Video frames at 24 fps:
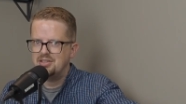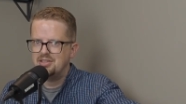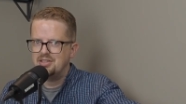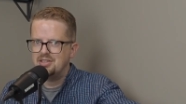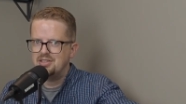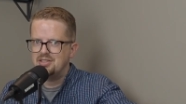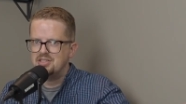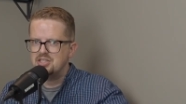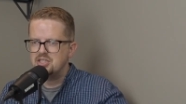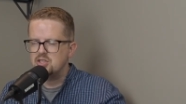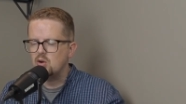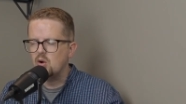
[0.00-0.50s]

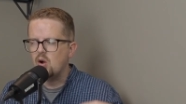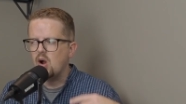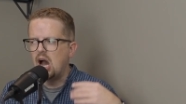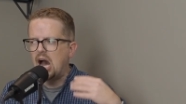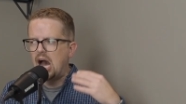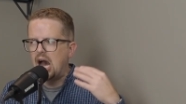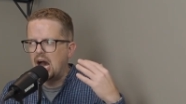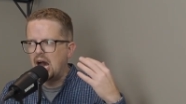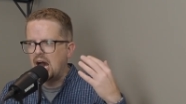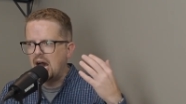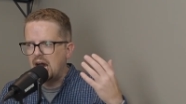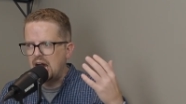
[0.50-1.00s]
So
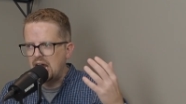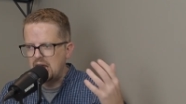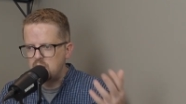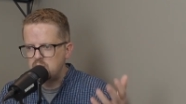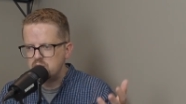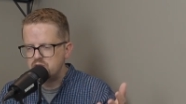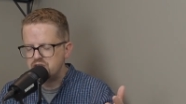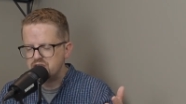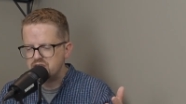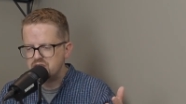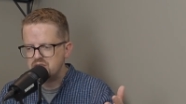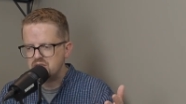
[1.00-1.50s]
I would
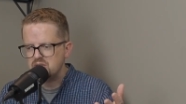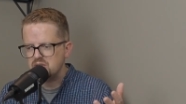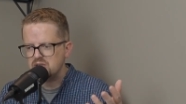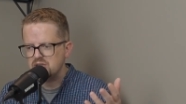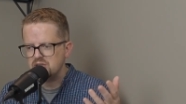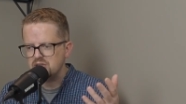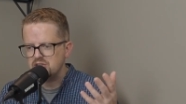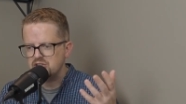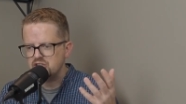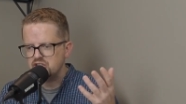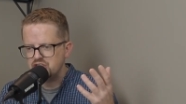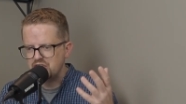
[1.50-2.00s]
just
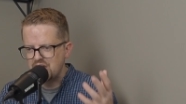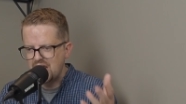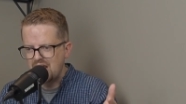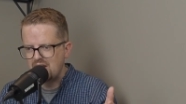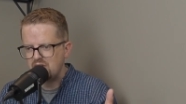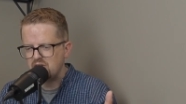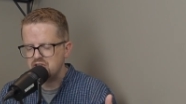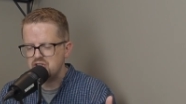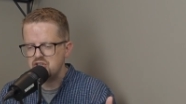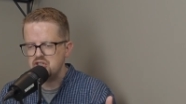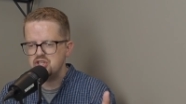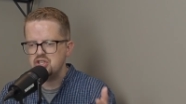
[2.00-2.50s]

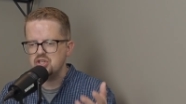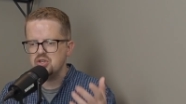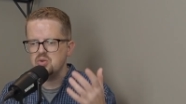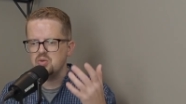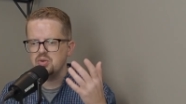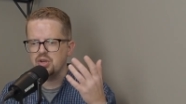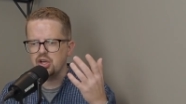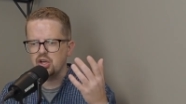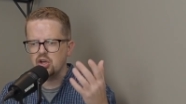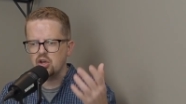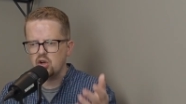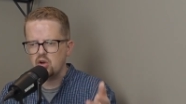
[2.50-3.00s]
challenge you and
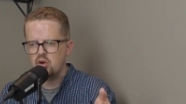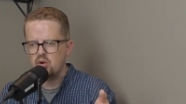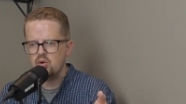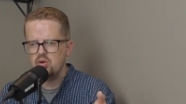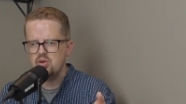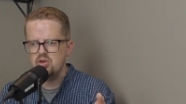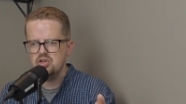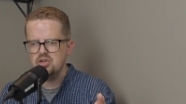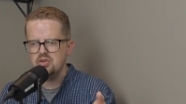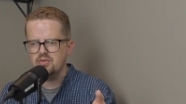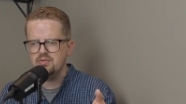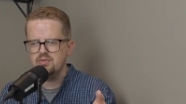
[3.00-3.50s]

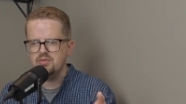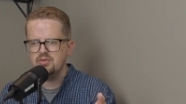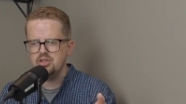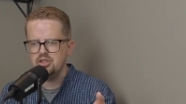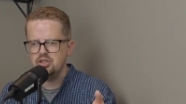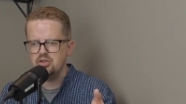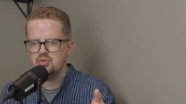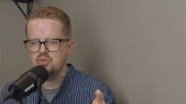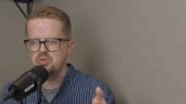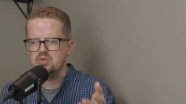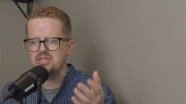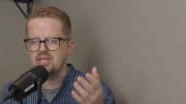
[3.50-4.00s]
encourage
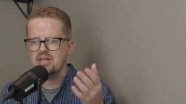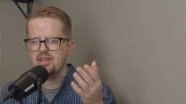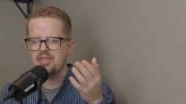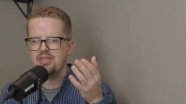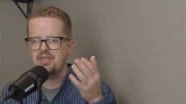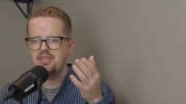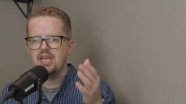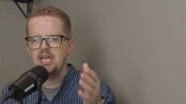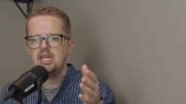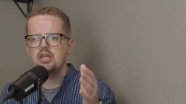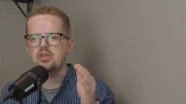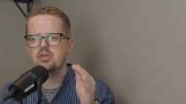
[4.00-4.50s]
you to
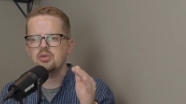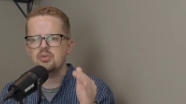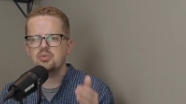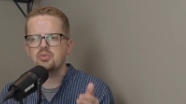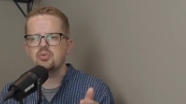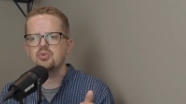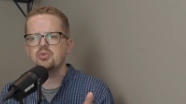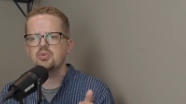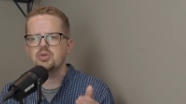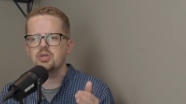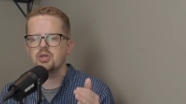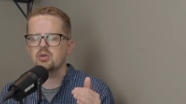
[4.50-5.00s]
think
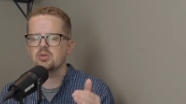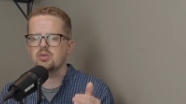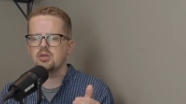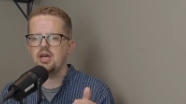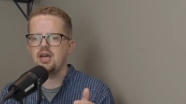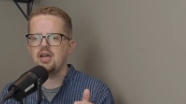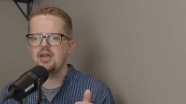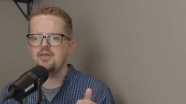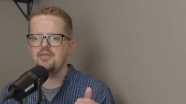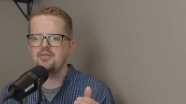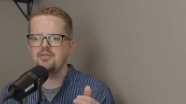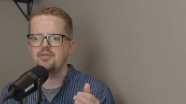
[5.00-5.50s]
through your
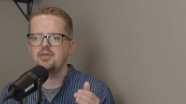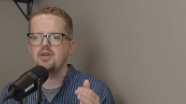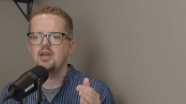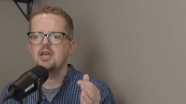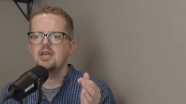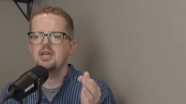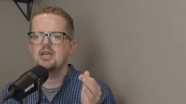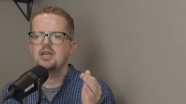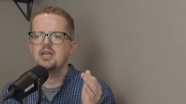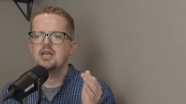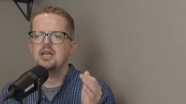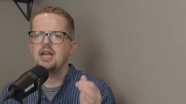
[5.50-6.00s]
life
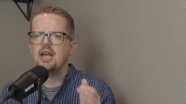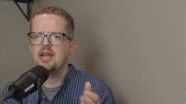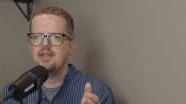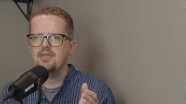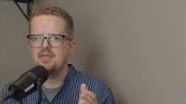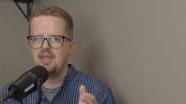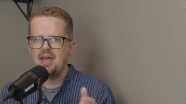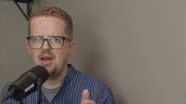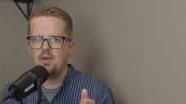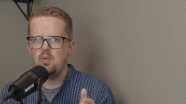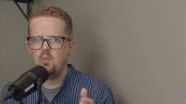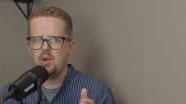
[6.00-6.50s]
in
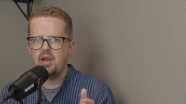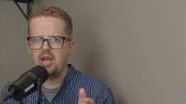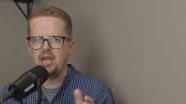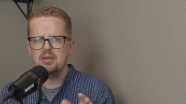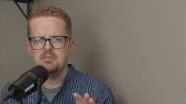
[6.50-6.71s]
that way.